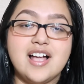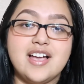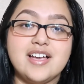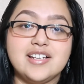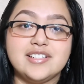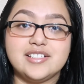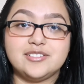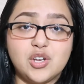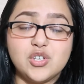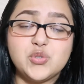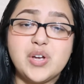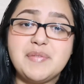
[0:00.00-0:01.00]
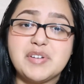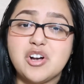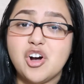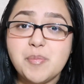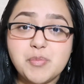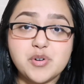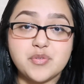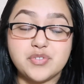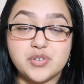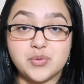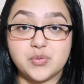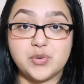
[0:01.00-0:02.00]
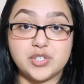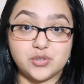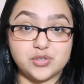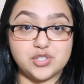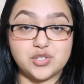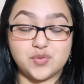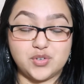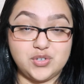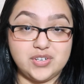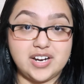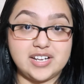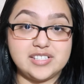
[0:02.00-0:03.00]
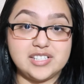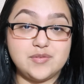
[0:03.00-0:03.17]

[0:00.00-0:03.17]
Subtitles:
And I also have a couple of free resources for you guys.